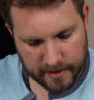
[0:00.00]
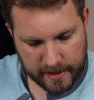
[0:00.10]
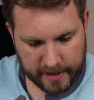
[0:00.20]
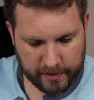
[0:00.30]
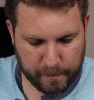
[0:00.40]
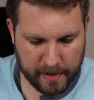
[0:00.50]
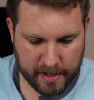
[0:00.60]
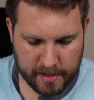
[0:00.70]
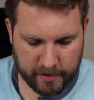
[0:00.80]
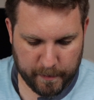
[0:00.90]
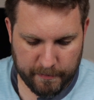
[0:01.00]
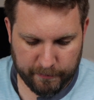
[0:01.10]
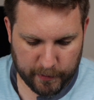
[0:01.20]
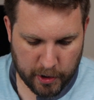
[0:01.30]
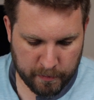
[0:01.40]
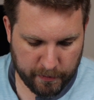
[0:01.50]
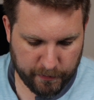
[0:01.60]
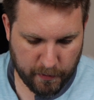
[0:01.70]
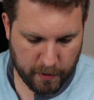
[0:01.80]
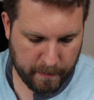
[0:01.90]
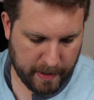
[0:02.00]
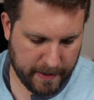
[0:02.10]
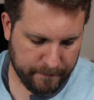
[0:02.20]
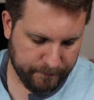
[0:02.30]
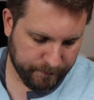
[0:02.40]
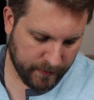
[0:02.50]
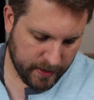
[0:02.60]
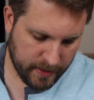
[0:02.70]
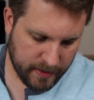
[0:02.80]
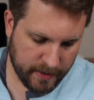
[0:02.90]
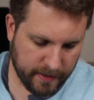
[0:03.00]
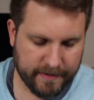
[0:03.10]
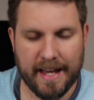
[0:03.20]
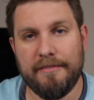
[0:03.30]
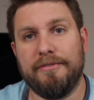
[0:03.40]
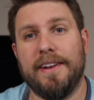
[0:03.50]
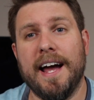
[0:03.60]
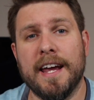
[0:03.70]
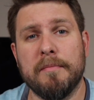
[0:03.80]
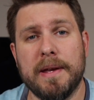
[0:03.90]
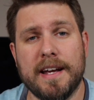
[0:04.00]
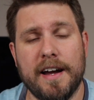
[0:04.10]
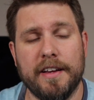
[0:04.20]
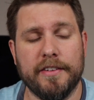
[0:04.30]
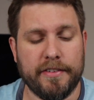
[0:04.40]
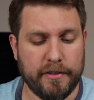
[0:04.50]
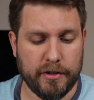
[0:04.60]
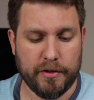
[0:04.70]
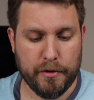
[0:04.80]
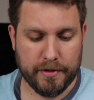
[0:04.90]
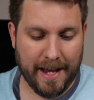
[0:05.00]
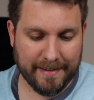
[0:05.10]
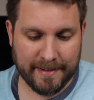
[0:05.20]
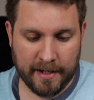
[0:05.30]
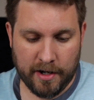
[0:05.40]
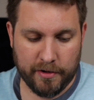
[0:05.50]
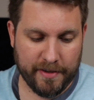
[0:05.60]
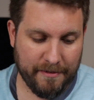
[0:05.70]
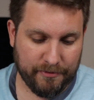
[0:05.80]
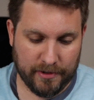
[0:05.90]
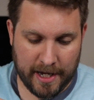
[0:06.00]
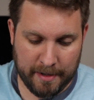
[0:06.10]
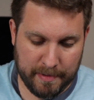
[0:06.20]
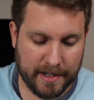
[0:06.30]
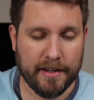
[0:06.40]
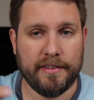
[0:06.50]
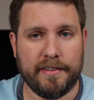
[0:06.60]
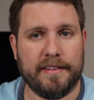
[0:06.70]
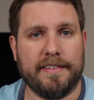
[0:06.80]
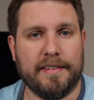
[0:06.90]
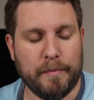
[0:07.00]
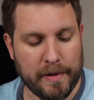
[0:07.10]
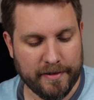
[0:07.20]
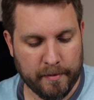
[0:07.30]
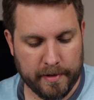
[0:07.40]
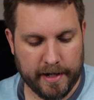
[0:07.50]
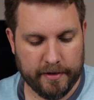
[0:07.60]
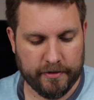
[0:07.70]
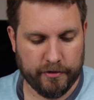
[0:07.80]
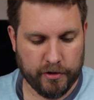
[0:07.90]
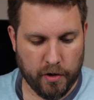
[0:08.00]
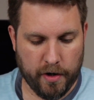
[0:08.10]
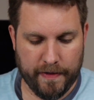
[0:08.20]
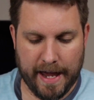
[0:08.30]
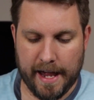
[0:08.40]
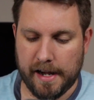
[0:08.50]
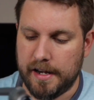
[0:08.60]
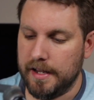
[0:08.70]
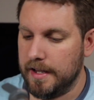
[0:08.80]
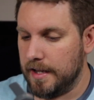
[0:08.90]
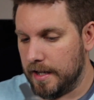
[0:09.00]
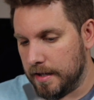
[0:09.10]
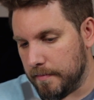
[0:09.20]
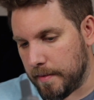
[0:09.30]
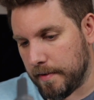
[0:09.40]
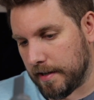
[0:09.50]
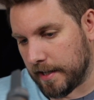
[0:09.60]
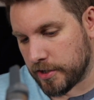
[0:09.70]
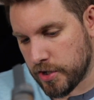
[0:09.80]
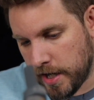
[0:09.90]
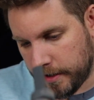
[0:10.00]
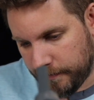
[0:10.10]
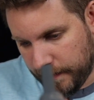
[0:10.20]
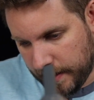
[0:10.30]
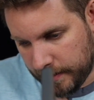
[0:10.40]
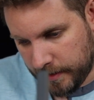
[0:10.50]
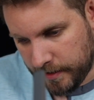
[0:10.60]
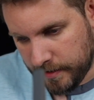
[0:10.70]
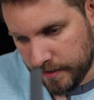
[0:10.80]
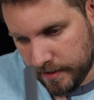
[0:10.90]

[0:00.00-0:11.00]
like it's been flown before. But is that flying because they're testing it, or is that flying because this has been somebody else's toy that had maybe electronic failure?